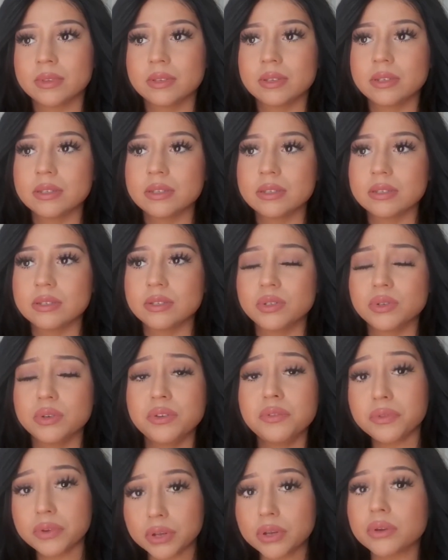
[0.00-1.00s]
Just do
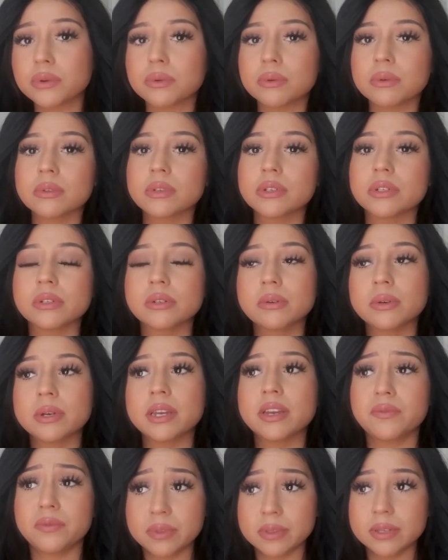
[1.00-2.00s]
it for you. Do it.
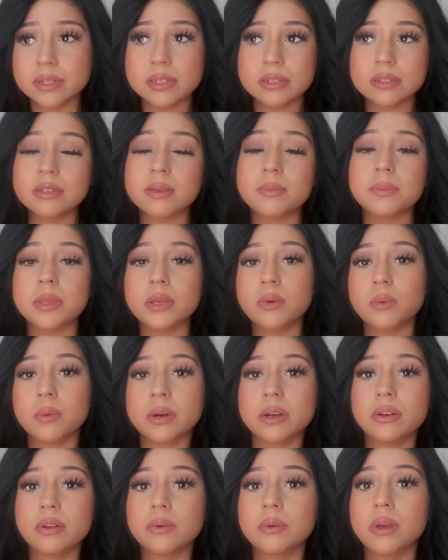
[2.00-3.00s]
If this is something you
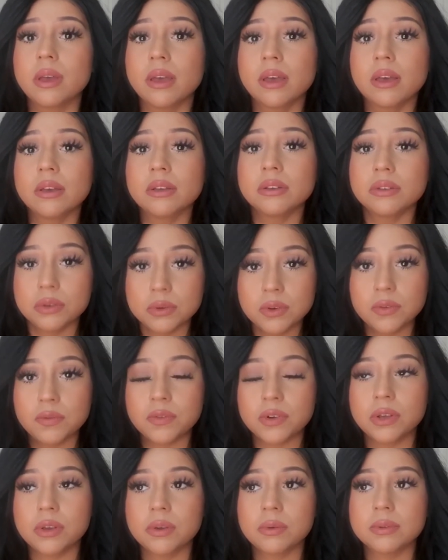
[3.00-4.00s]
want to do it
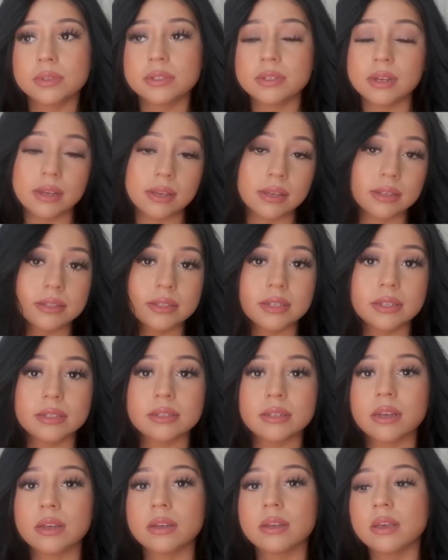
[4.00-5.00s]
for you. Stay
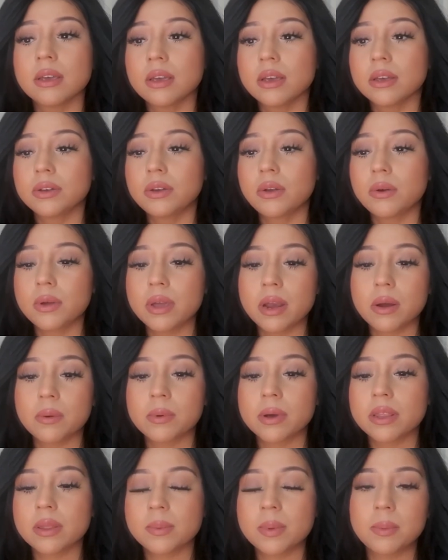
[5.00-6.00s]
consistent. Don't care
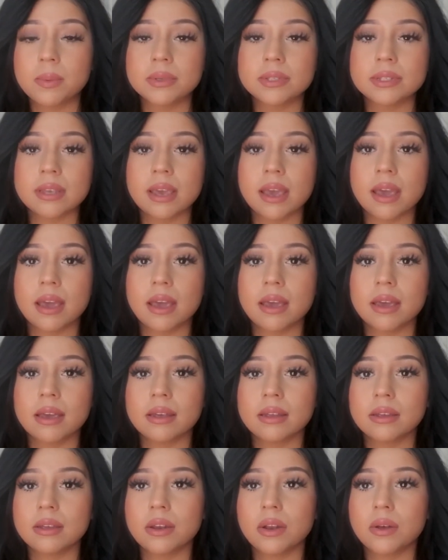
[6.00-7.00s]
what other people
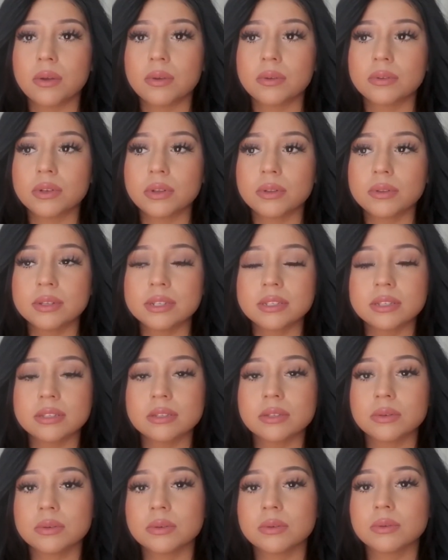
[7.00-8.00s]
say, you know. Don't listen
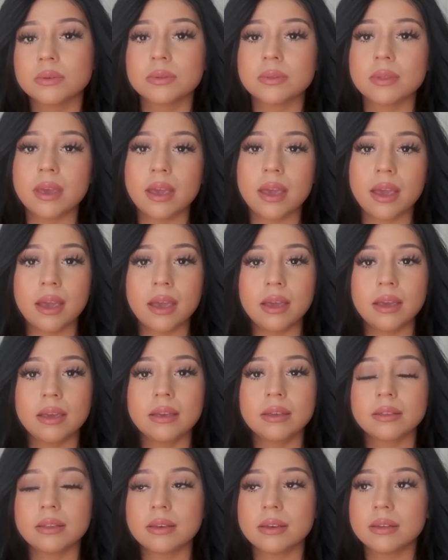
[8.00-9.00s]
to the
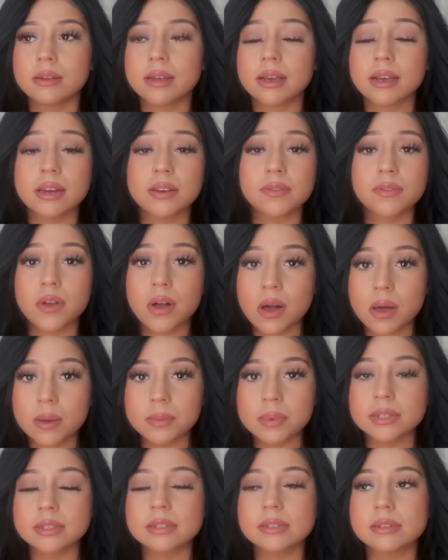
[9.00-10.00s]
hate, the negative
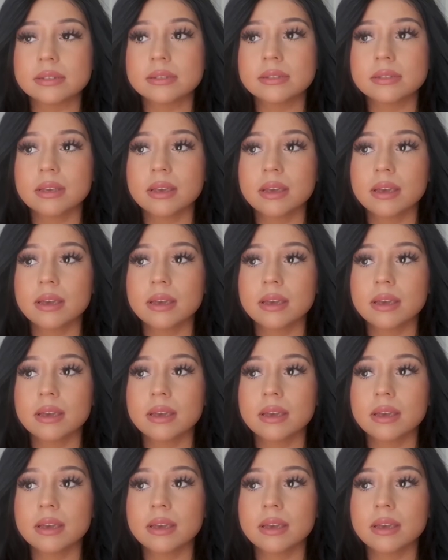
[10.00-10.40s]
comments. Just